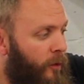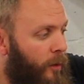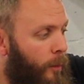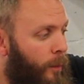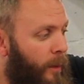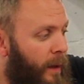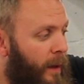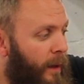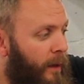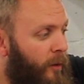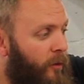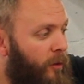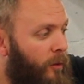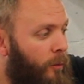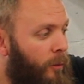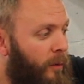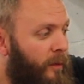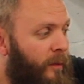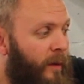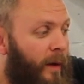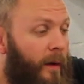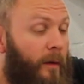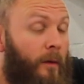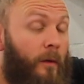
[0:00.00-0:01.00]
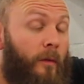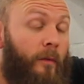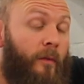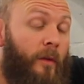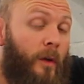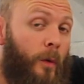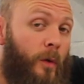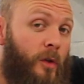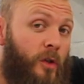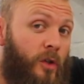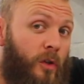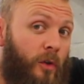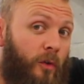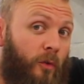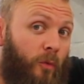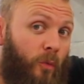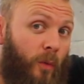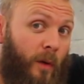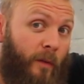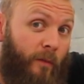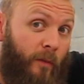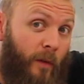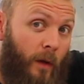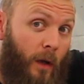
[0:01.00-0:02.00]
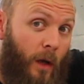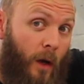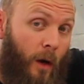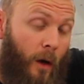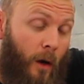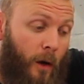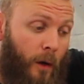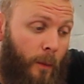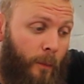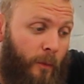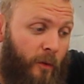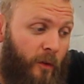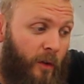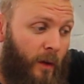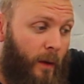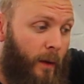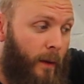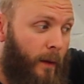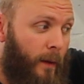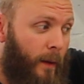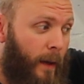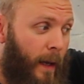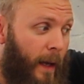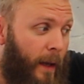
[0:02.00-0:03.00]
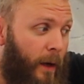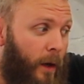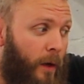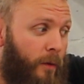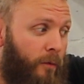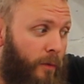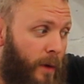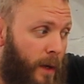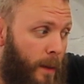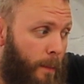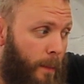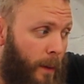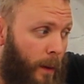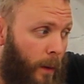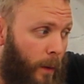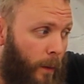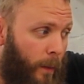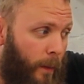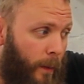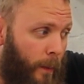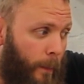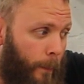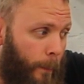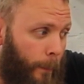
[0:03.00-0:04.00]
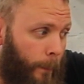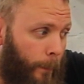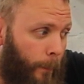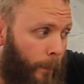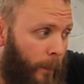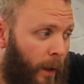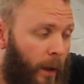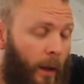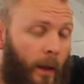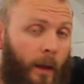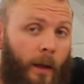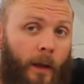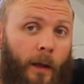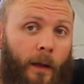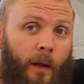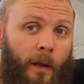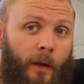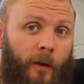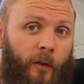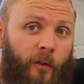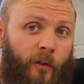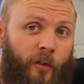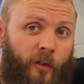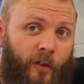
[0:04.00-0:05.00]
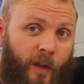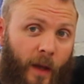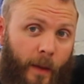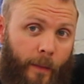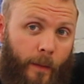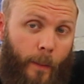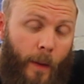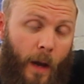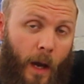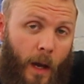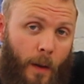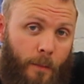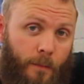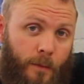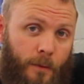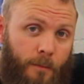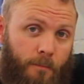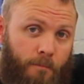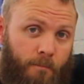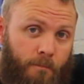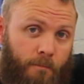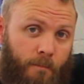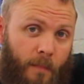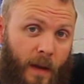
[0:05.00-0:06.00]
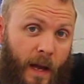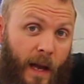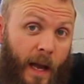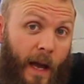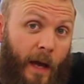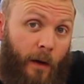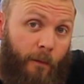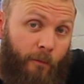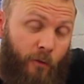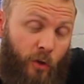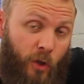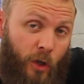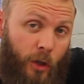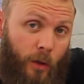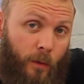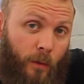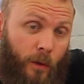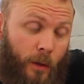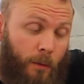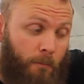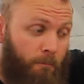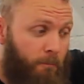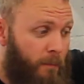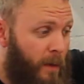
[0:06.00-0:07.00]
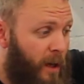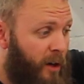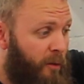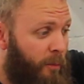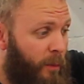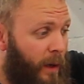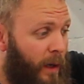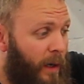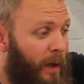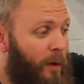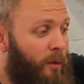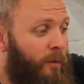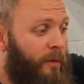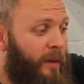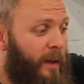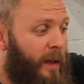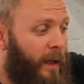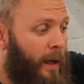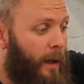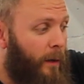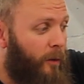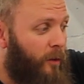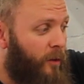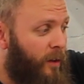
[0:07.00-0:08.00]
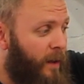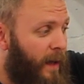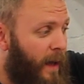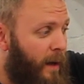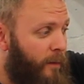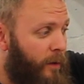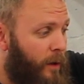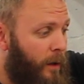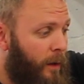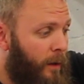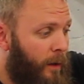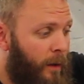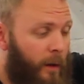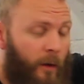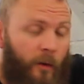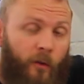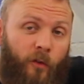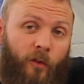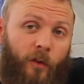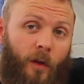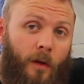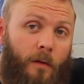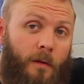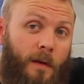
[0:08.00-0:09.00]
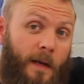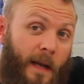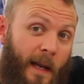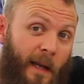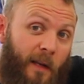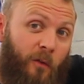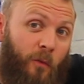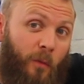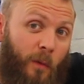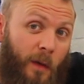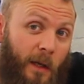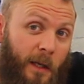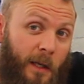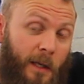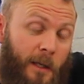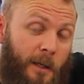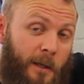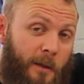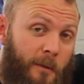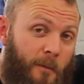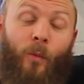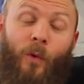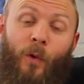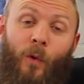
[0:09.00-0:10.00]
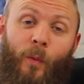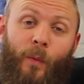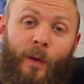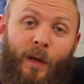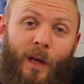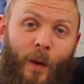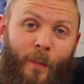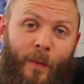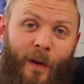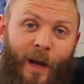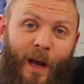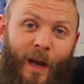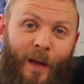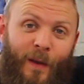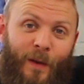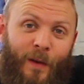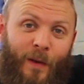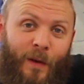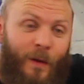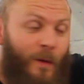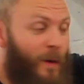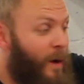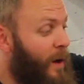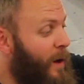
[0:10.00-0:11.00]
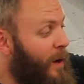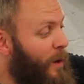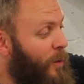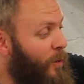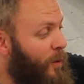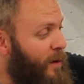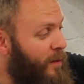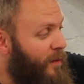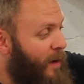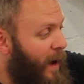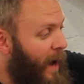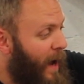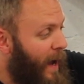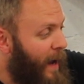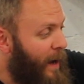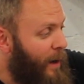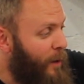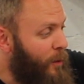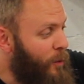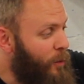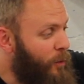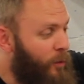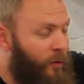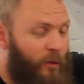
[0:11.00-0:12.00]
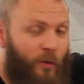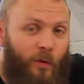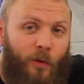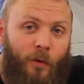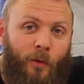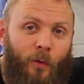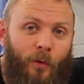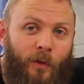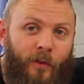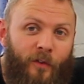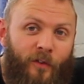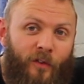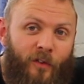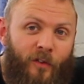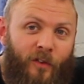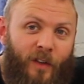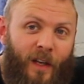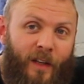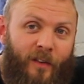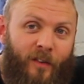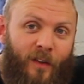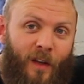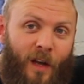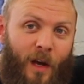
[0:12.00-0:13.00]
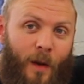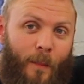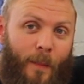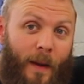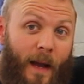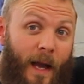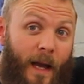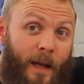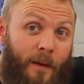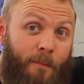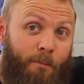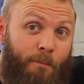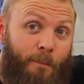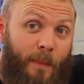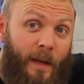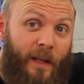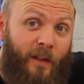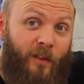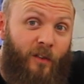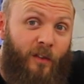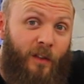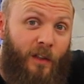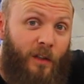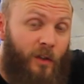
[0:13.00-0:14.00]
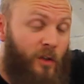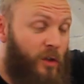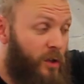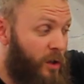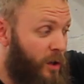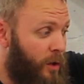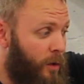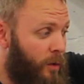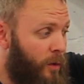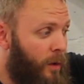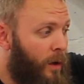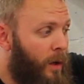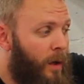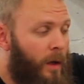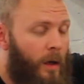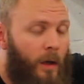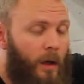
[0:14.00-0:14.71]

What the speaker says: to bits. We found a few issues with the carbs and I've rebuilt them, set them up, and I've tuned them. And I've put a little video together So next week we will be coming at you with how to set up and basic tune